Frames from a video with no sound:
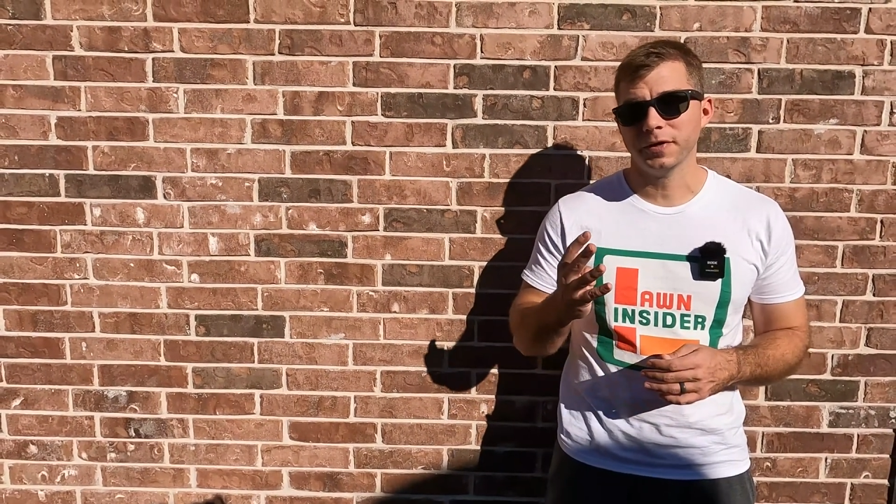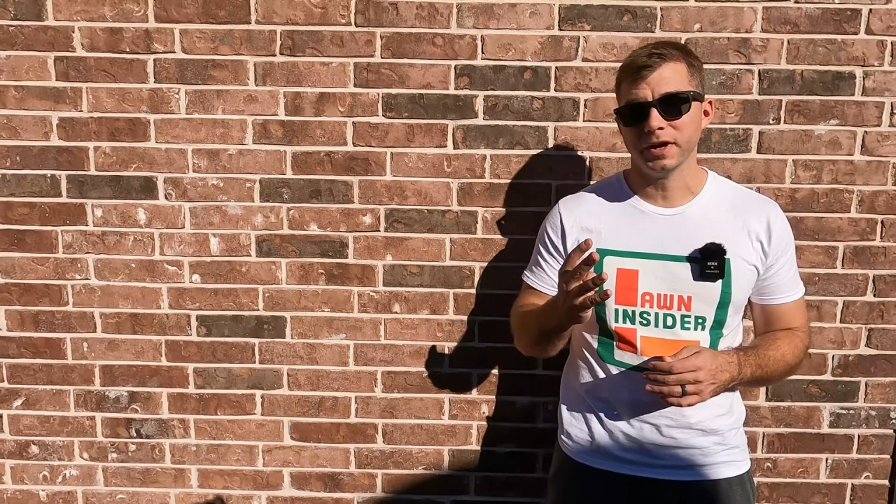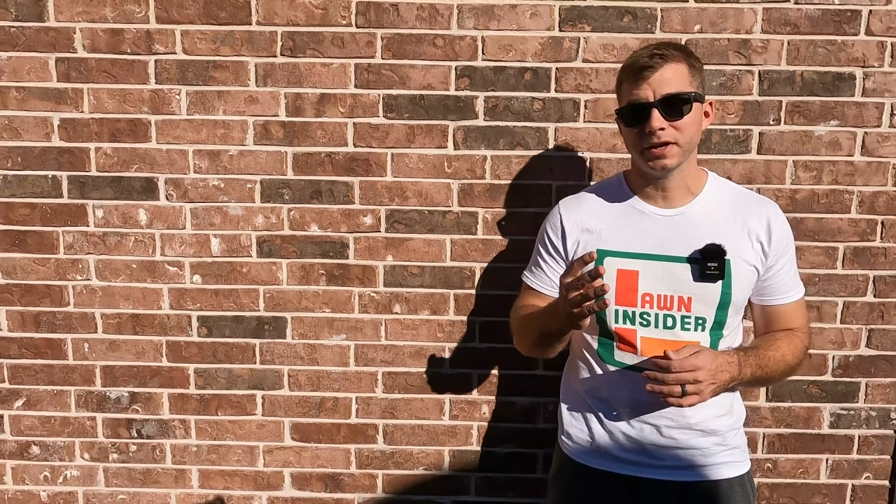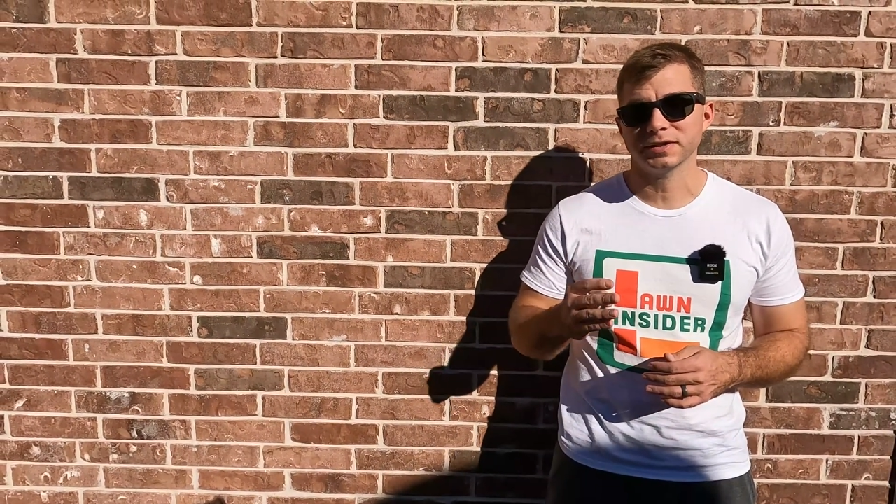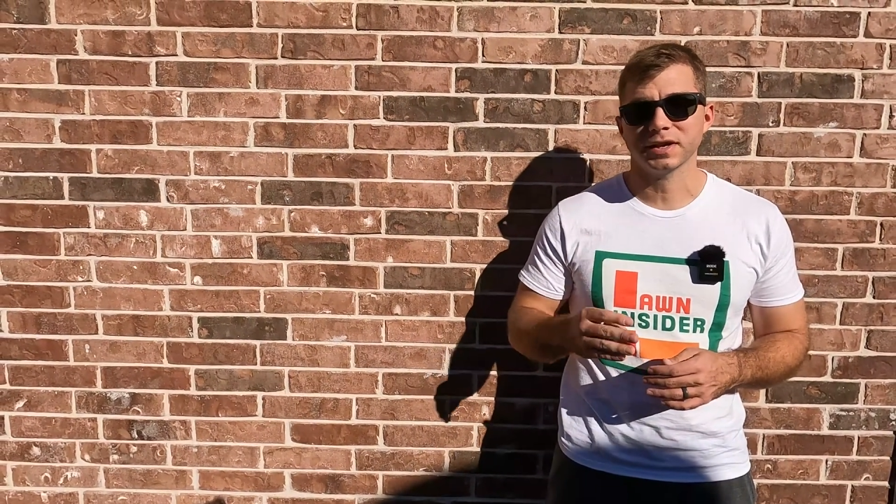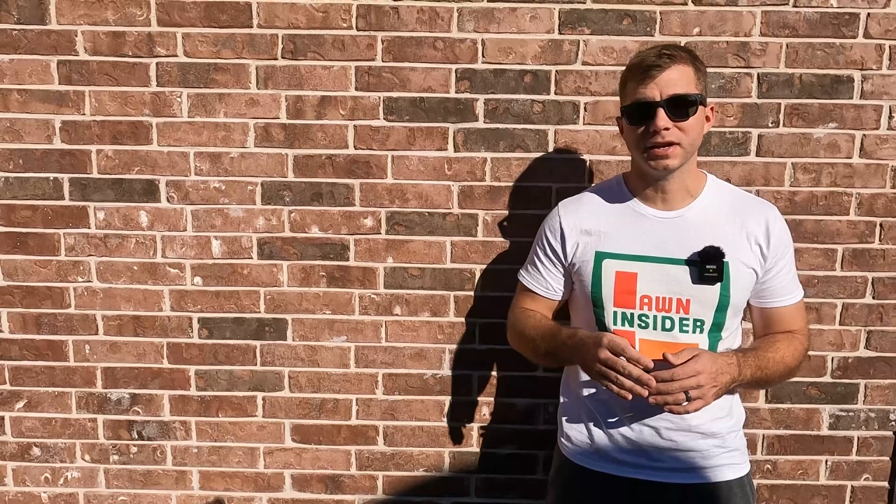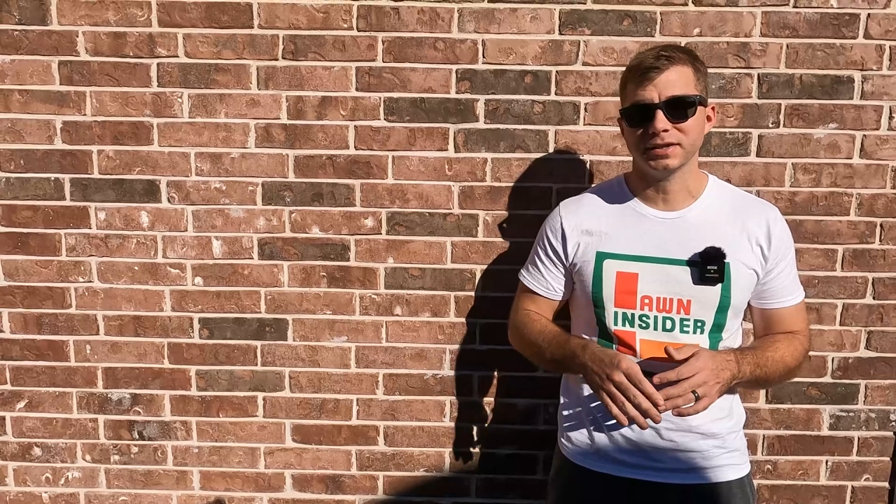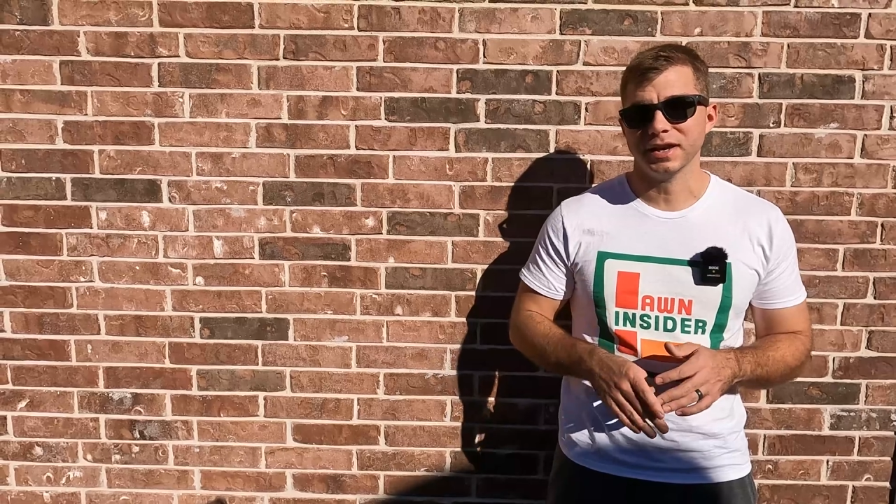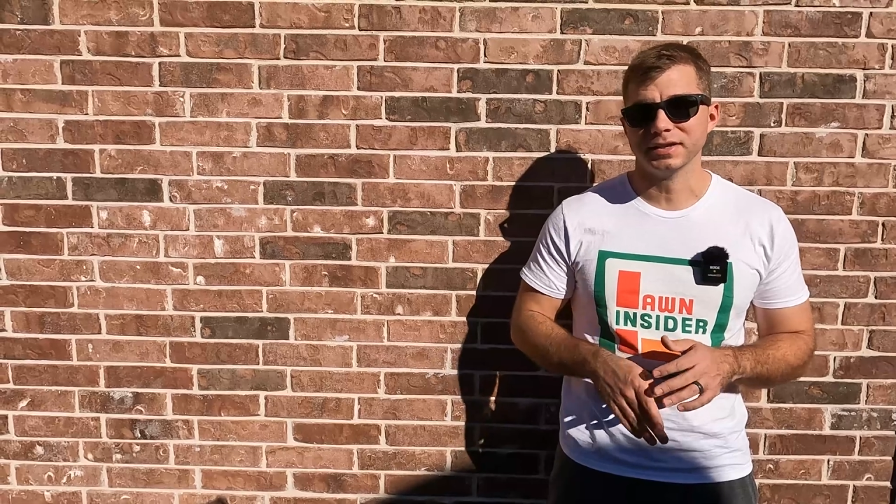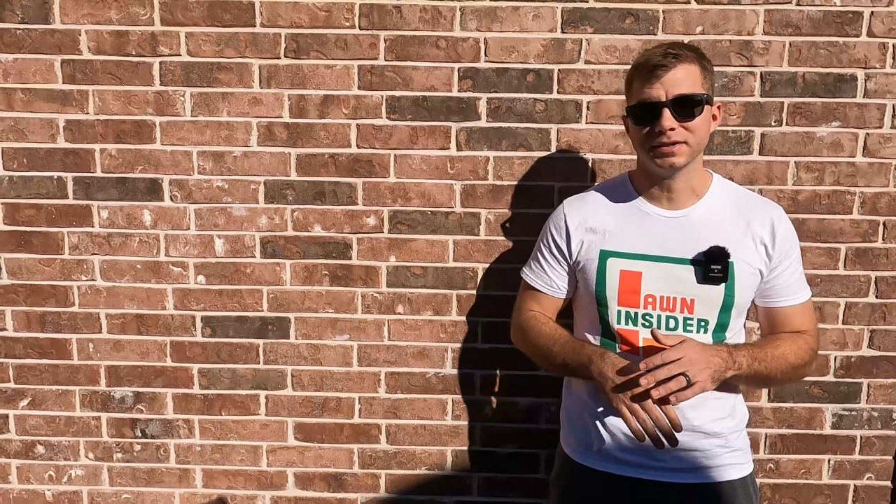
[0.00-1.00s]
things that
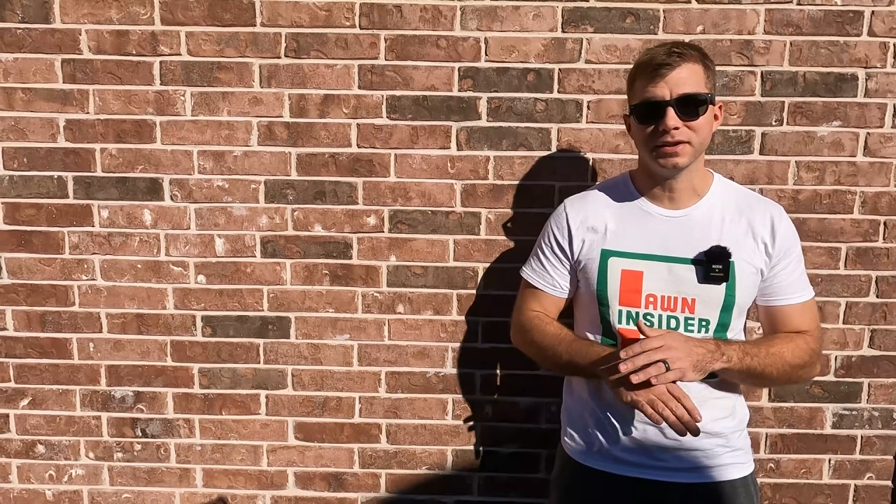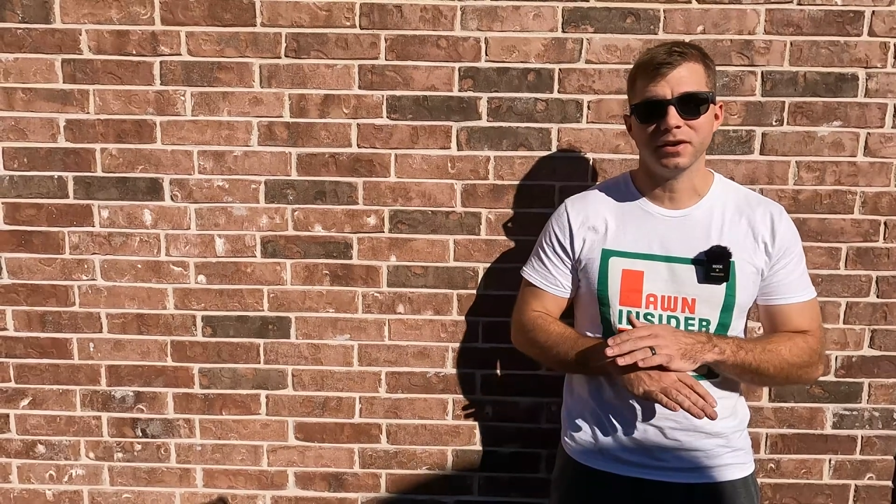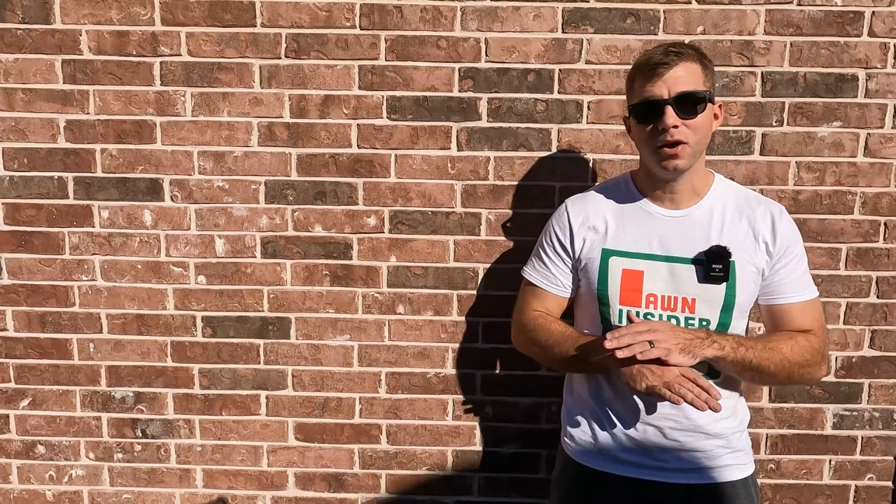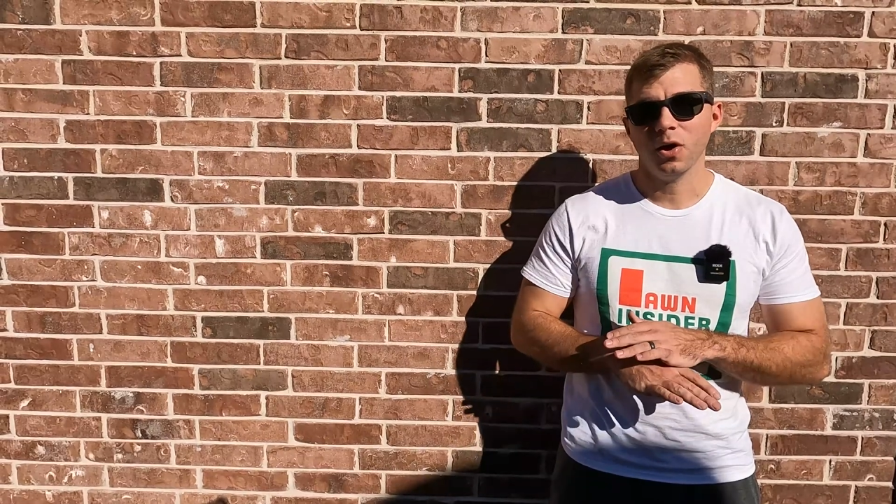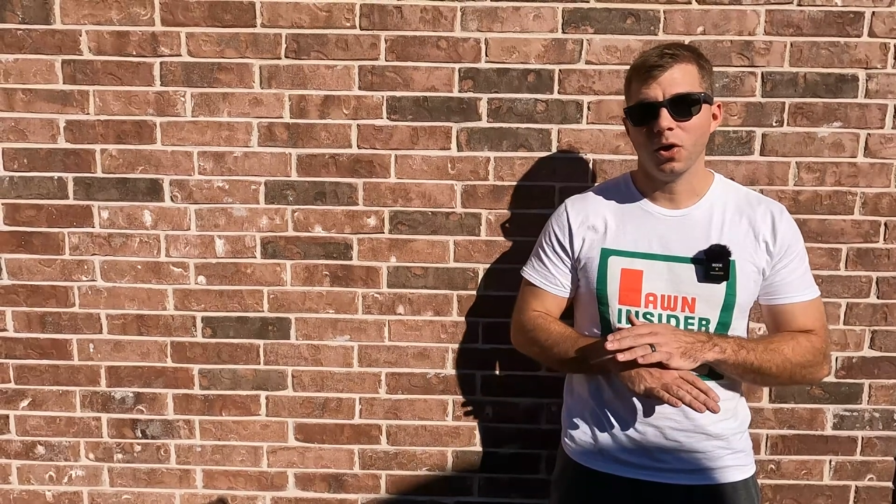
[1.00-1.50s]
get tested